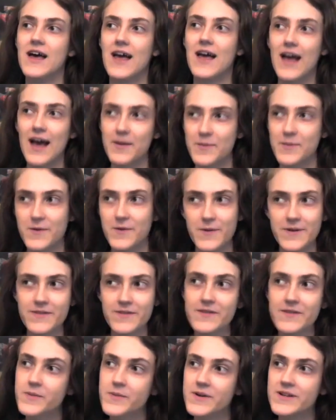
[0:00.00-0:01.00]
happen
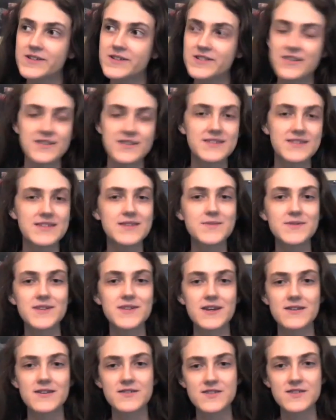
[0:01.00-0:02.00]
quickly. But it just seems
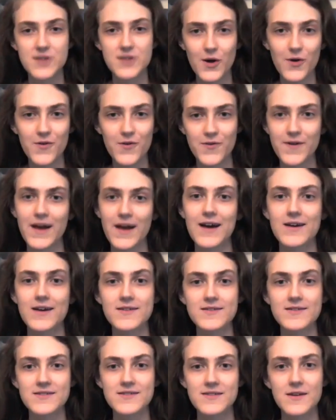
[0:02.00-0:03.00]
like so
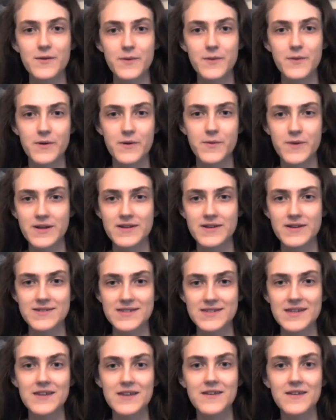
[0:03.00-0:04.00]
fast that we are
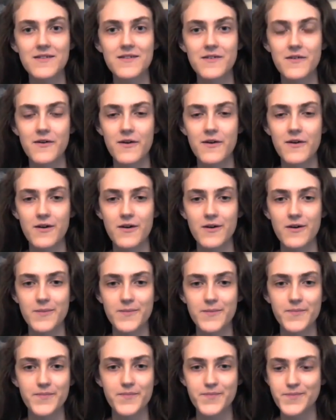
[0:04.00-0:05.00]
witnessing,
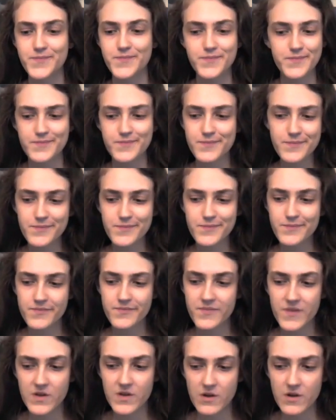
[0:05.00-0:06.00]

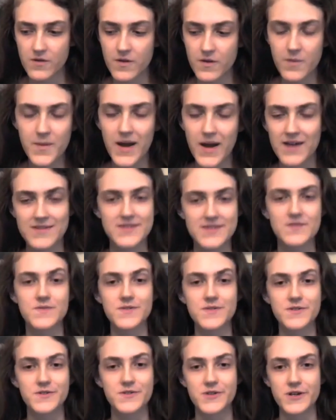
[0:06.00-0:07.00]
the massive
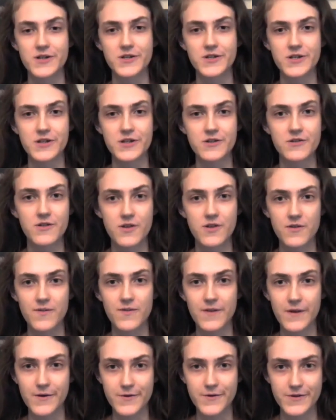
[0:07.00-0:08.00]
destruction of
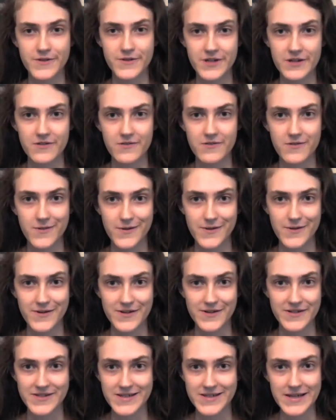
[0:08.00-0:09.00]
the ocean
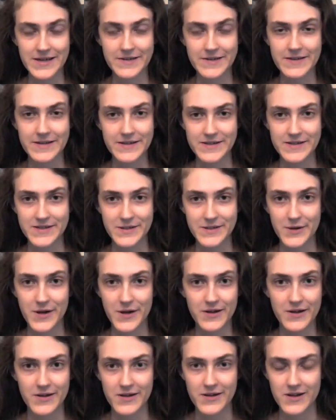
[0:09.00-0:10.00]
on a scale that has not